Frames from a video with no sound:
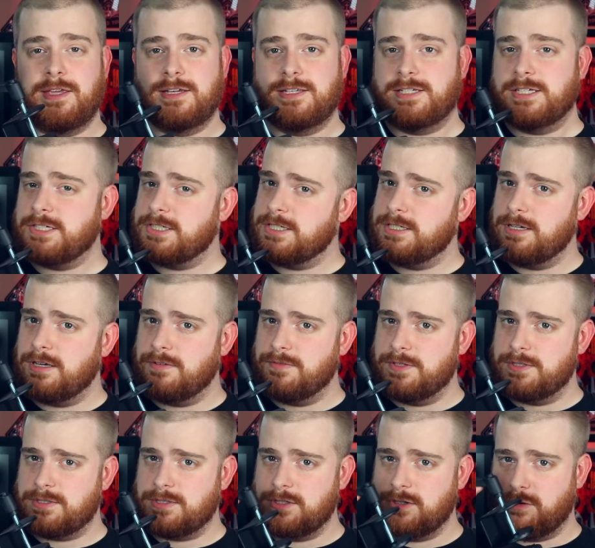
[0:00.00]
addition of
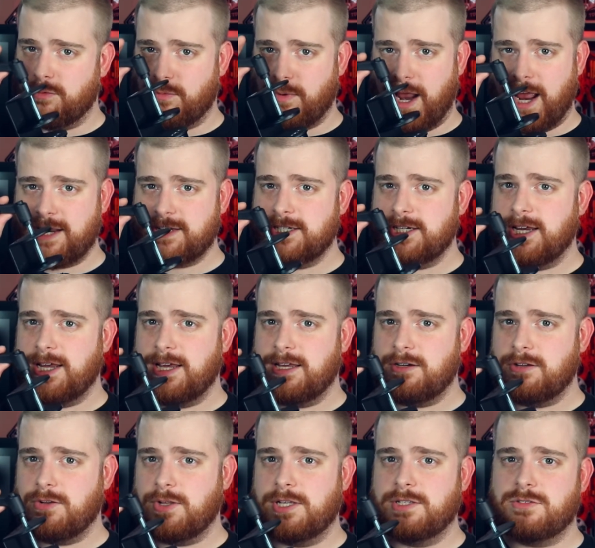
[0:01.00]
this little ratchet
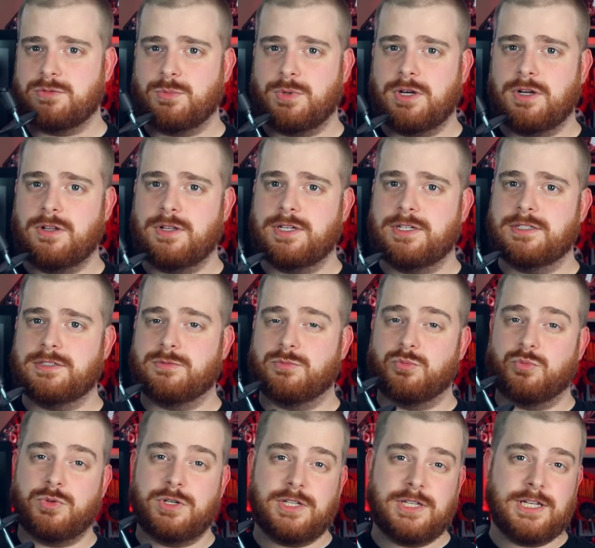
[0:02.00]
handle as well is
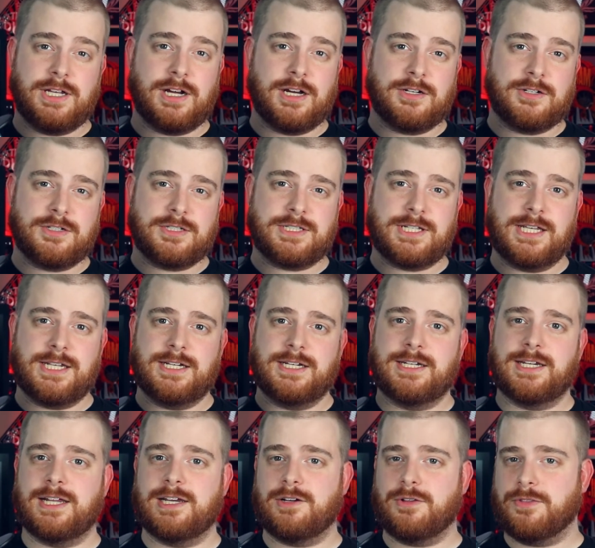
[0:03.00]
really understated, and
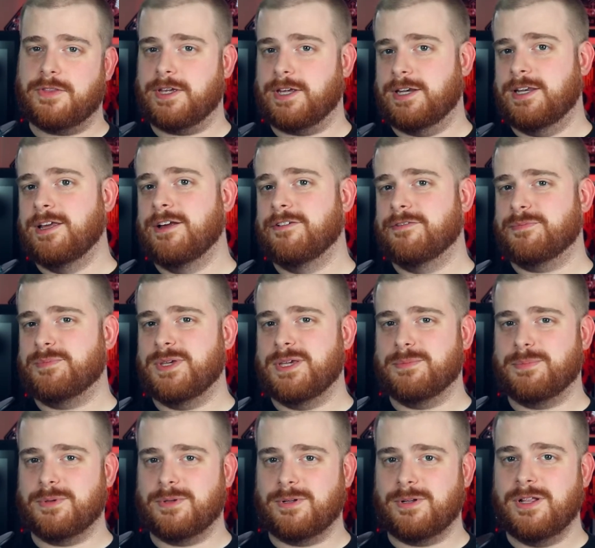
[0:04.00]
I don't think enough
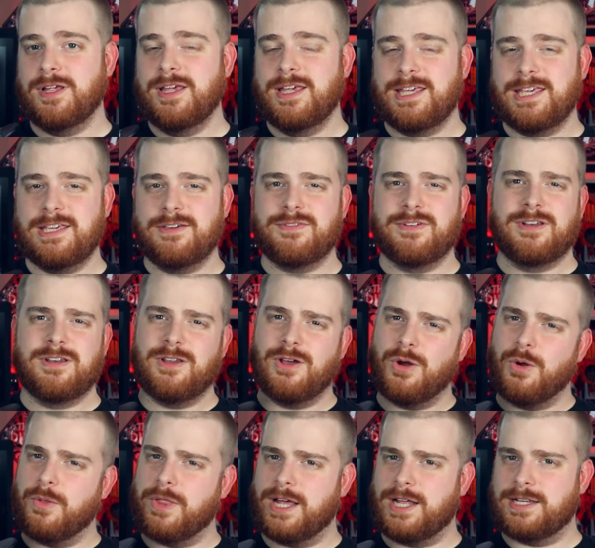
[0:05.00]
people even
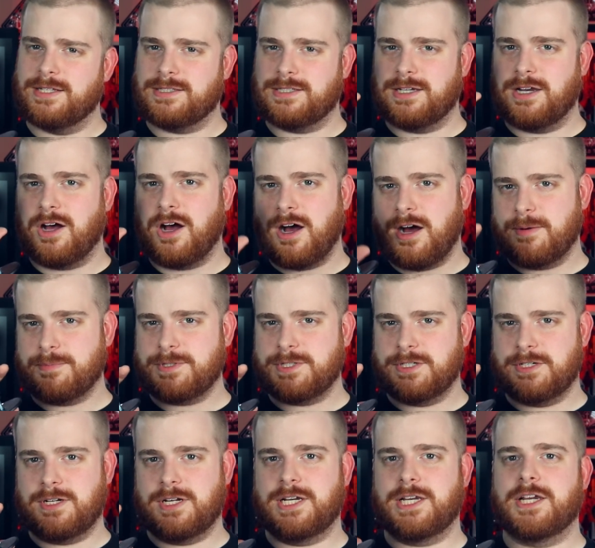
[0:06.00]
know that it's an
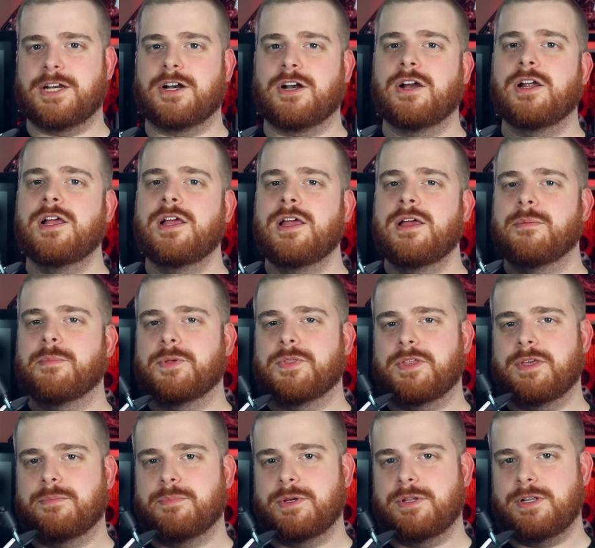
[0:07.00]
option on here. But
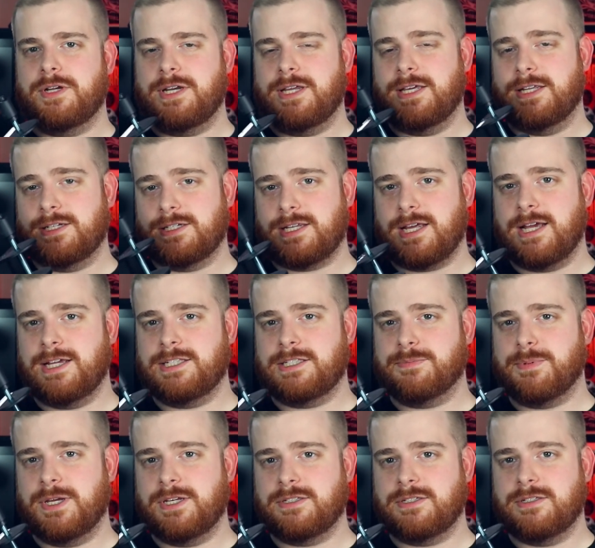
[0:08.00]
the ability in tight
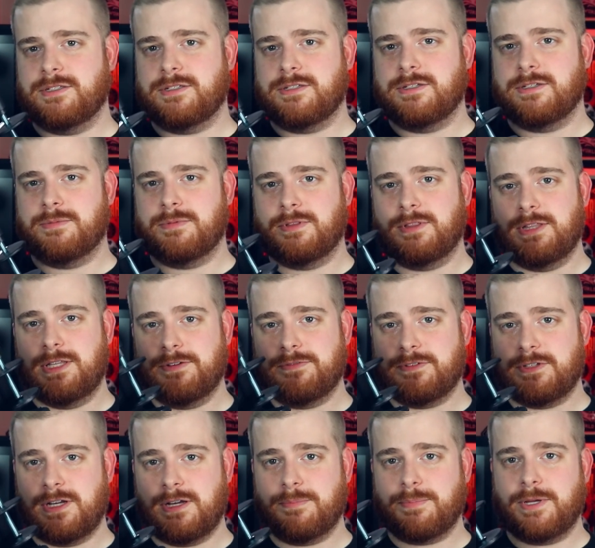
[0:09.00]
spaces to
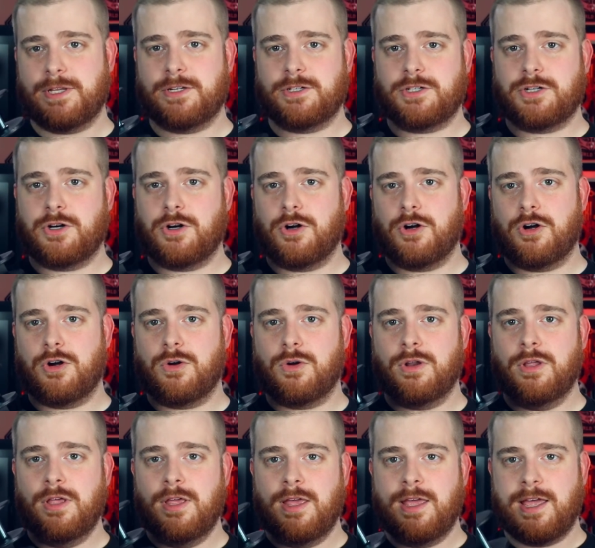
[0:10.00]
lift up and turn
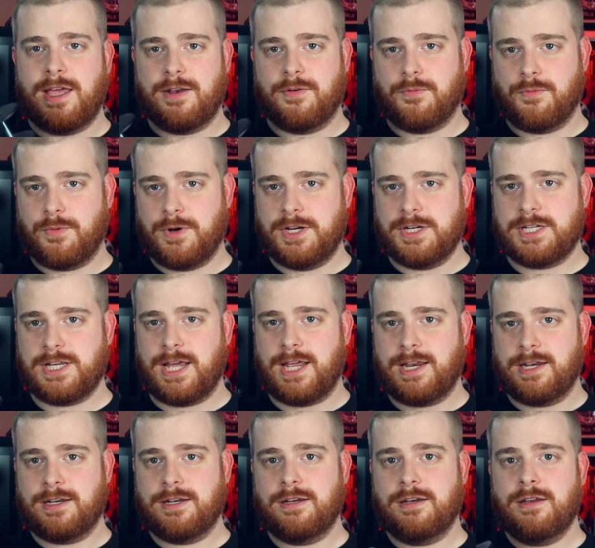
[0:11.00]
and
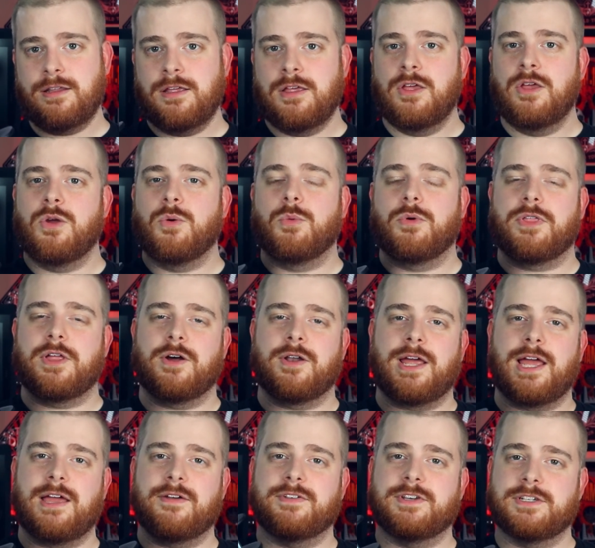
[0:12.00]
retighten without
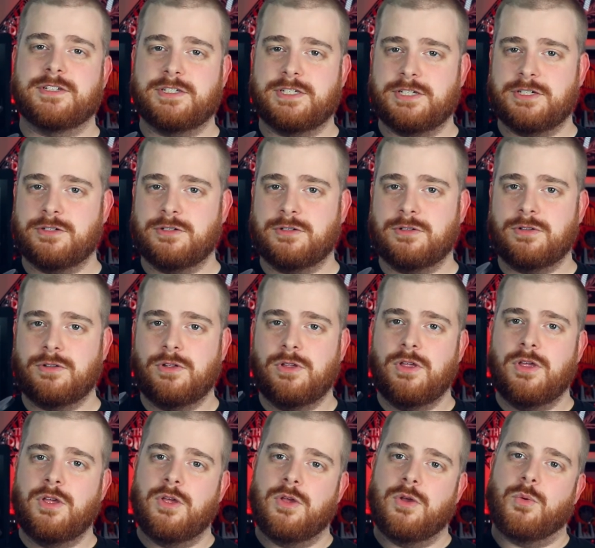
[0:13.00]
having to deal
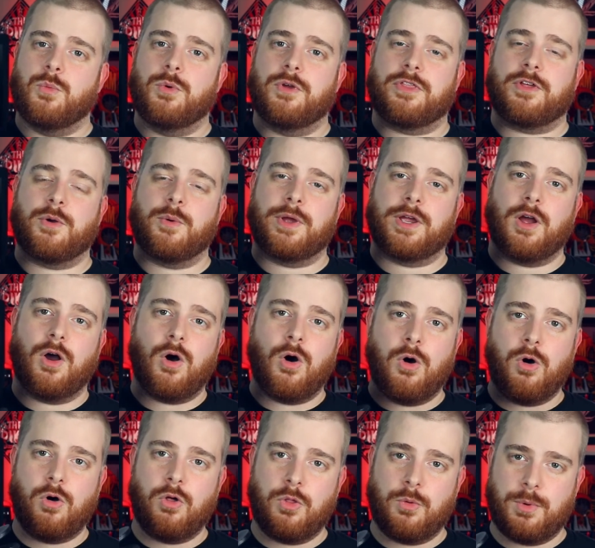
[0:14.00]
with going
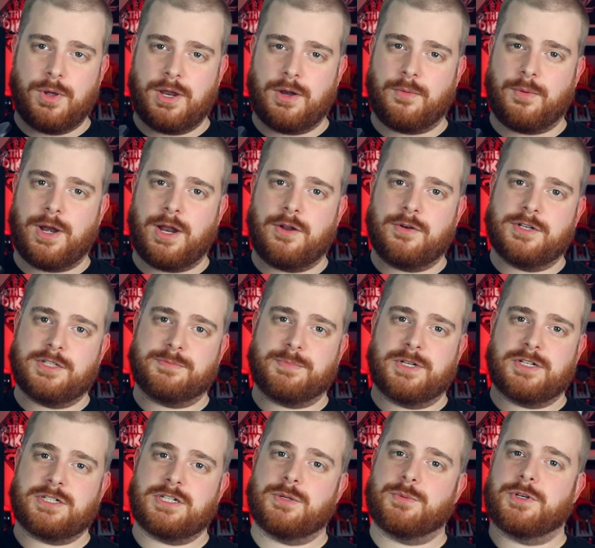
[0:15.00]
all the way around,
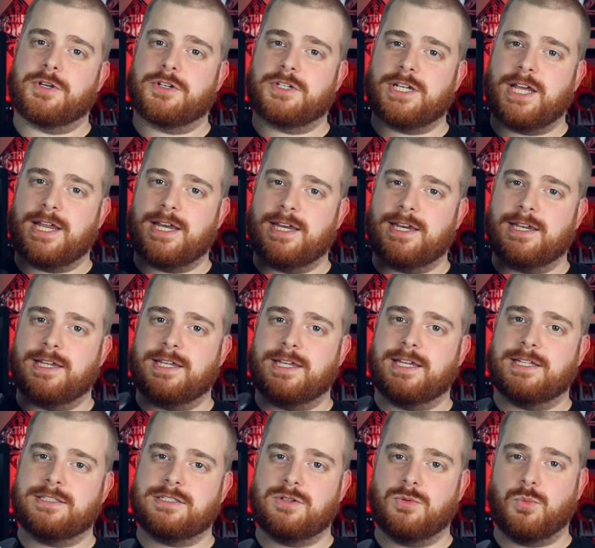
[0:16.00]
especially when you're tightening
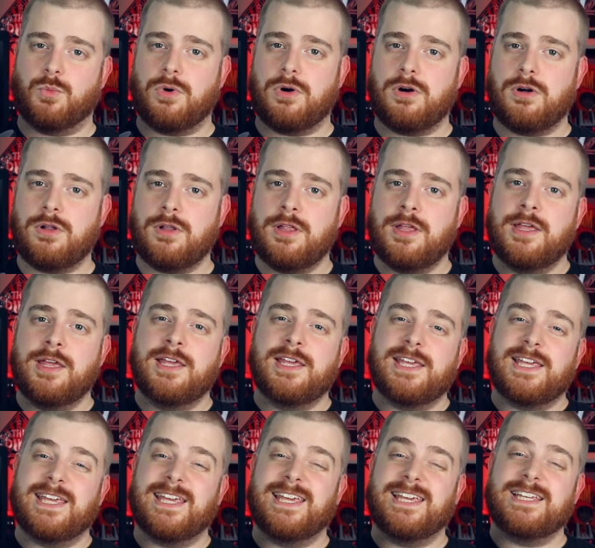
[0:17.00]
against a wall,
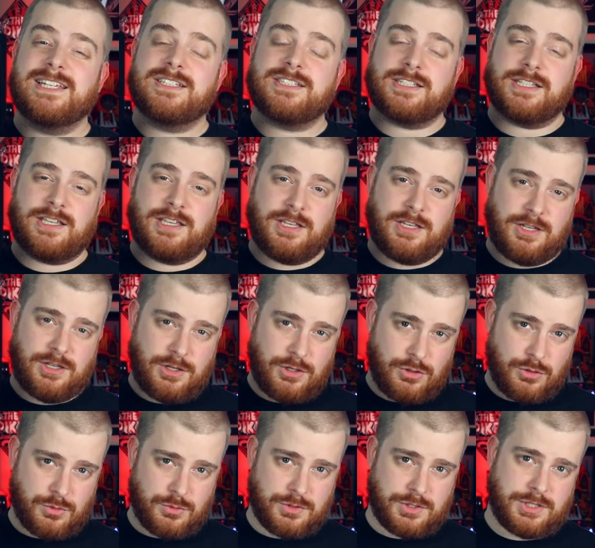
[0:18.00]
is
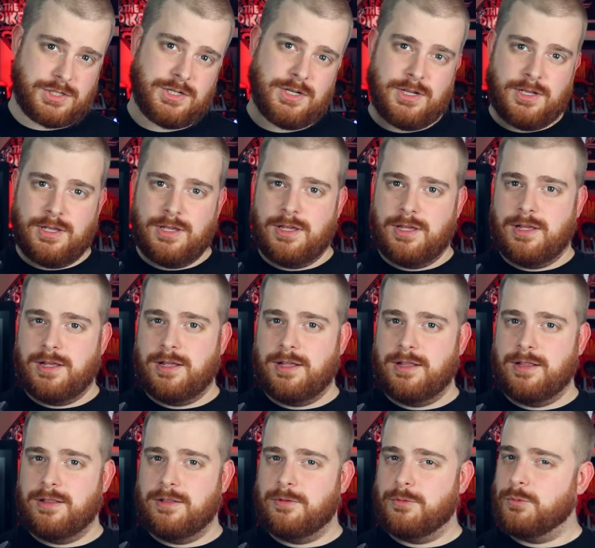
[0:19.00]
huge.
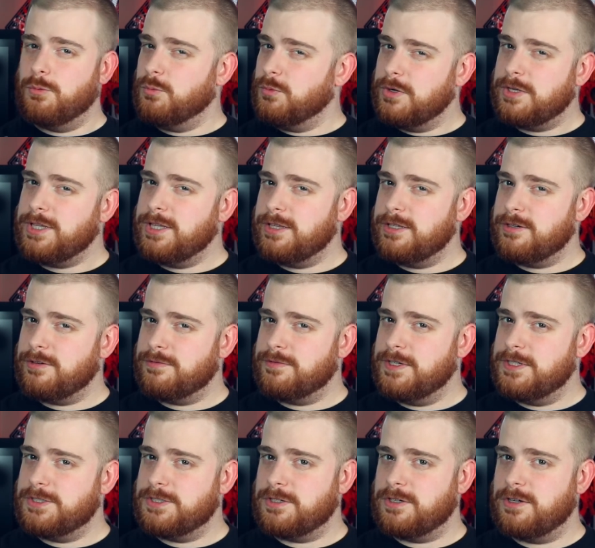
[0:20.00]
Really little
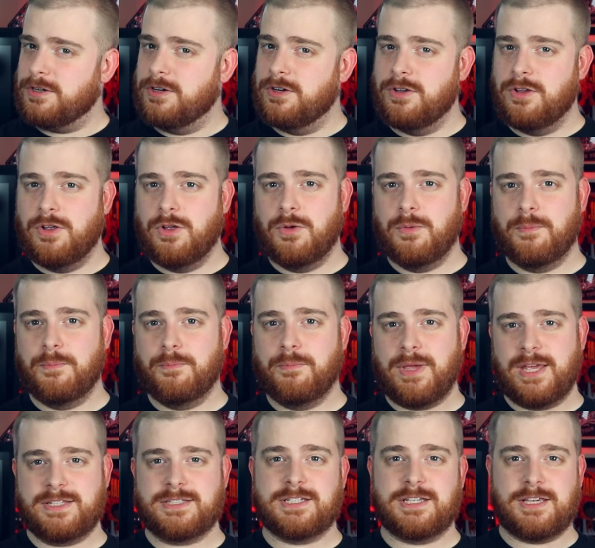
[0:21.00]
feature
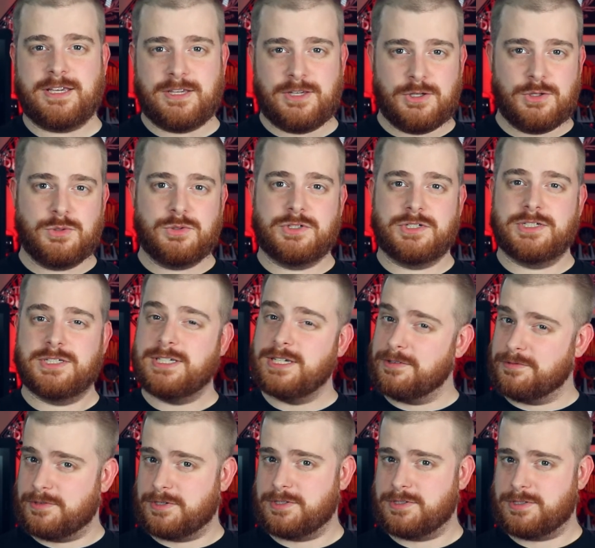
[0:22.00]
makes a huge
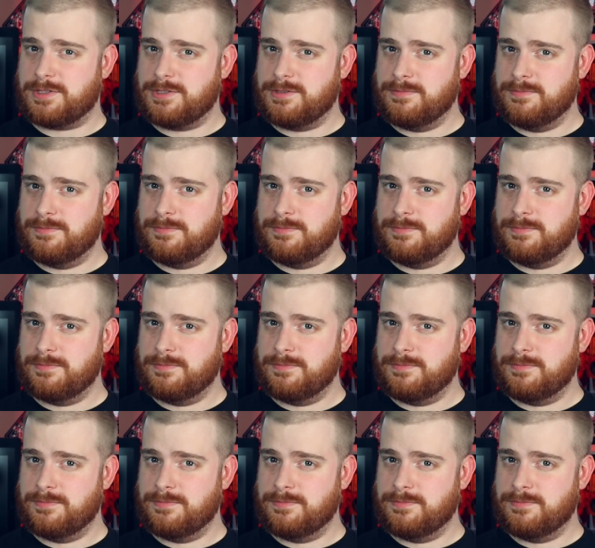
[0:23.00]
difference.